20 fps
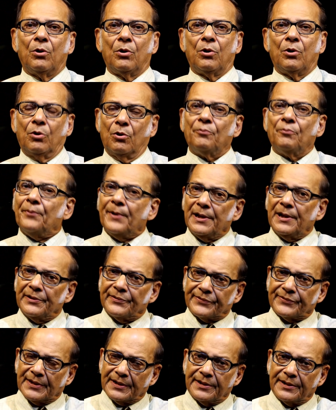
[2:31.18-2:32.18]
who
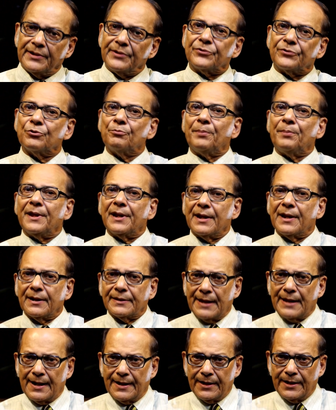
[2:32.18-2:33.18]
feels that he is superior
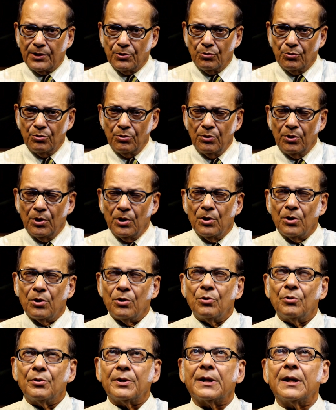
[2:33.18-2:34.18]
than you,
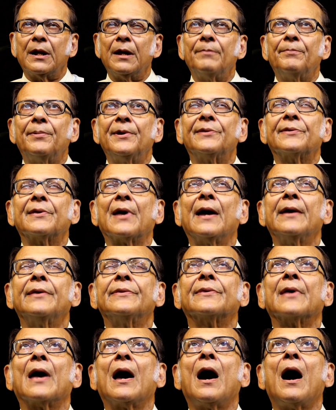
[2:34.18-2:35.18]
would keep his
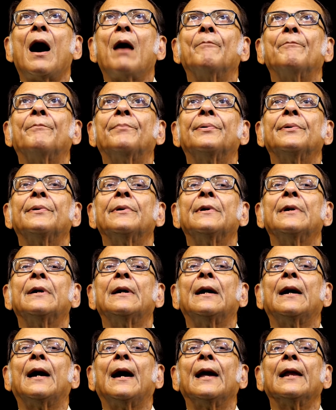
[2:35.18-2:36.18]
eyes up
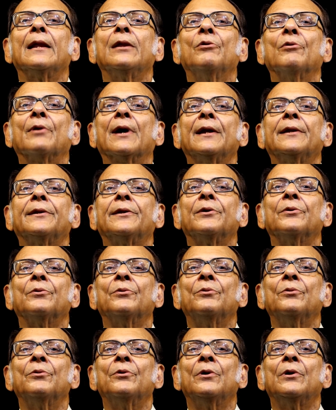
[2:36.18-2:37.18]
and look at
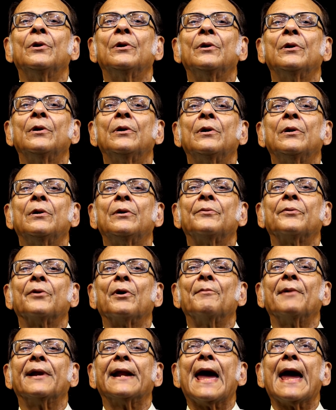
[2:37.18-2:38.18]
you
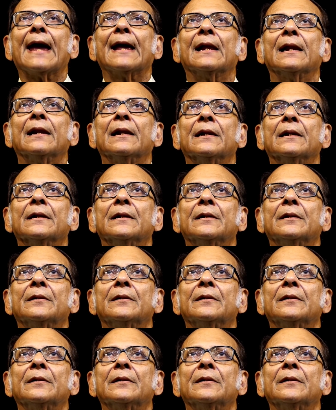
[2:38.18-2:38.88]
from an angle.